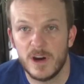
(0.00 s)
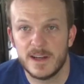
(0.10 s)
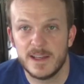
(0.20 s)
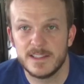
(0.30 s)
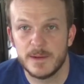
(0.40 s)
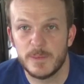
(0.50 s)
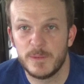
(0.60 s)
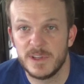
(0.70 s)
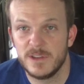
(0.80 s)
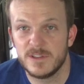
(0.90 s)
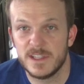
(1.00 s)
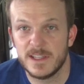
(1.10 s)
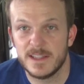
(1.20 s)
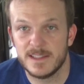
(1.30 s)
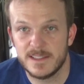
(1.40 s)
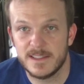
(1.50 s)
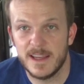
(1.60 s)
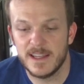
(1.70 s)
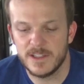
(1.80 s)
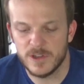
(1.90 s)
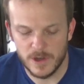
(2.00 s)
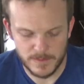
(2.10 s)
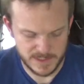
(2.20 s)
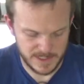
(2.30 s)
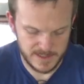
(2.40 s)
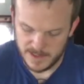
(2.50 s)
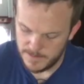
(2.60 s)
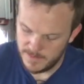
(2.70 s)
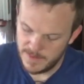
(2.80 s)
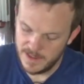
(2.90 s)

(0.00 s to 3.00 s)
broadheads, I'm going to be using the Stay Sharp system.